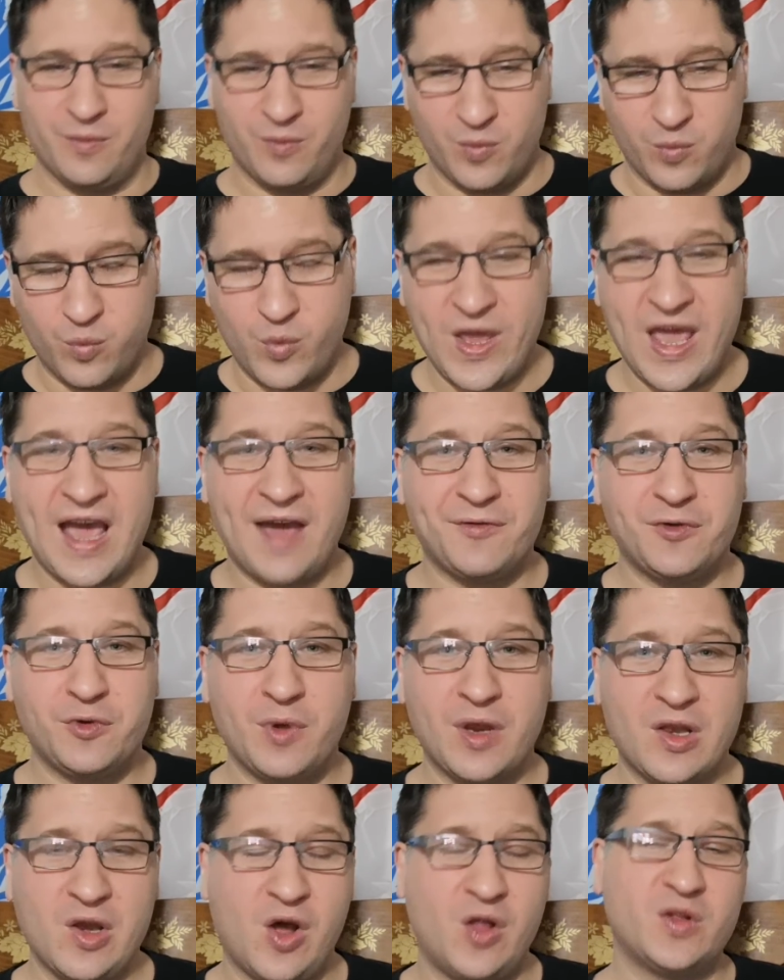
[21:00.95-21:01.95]
we have
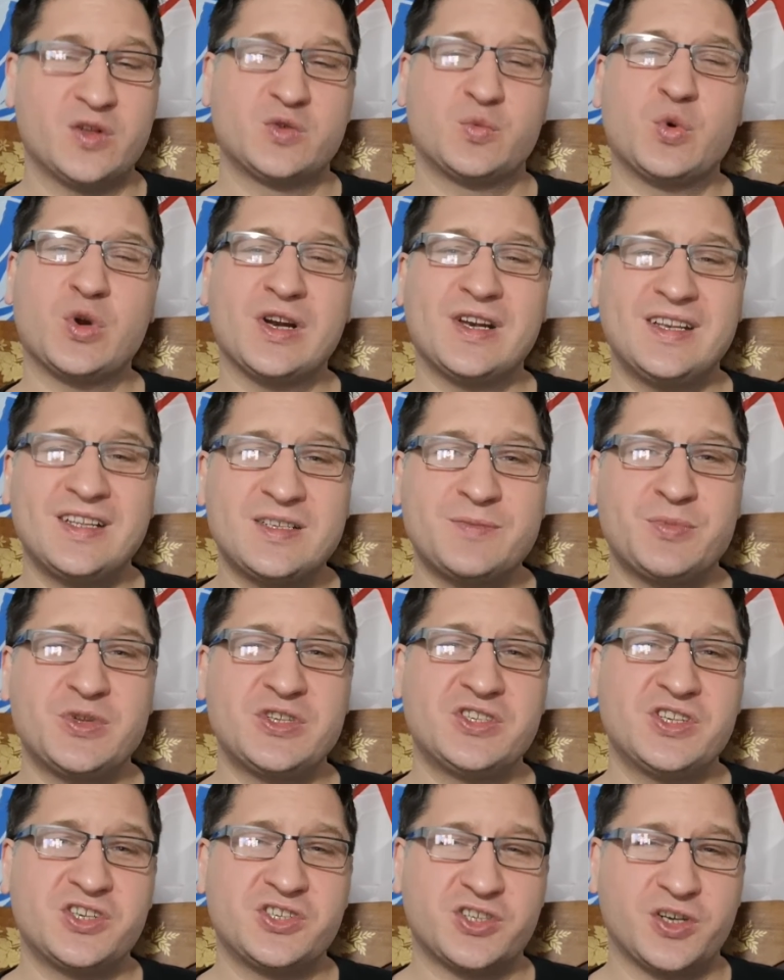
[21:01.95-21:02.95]
to acknowledge we're in this
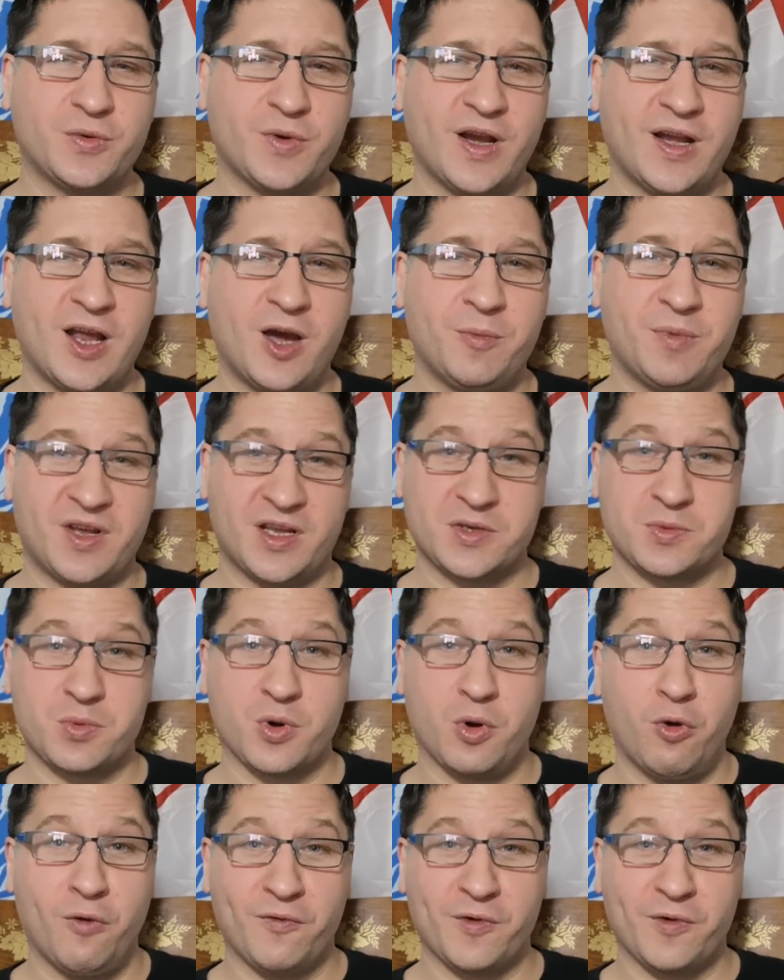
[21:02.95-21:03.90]
position right now because we're